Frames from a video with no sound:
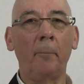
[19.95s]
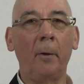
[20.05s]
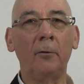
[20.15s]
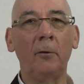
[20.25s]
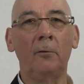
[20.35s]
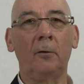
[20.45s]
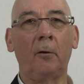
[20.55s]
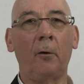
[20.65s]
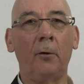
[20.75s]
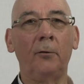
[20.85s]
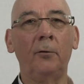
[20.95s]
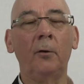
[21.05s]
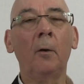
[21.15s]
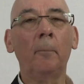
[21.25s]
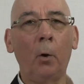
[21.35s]
message across
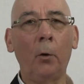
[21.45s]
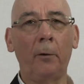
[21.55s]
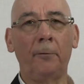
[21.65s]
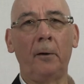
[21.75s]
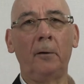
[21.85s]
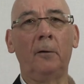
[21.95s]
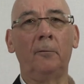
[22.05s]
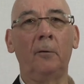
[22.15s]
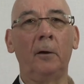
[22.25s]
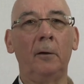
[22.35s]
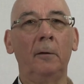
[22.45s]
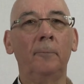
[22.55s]
more effectively.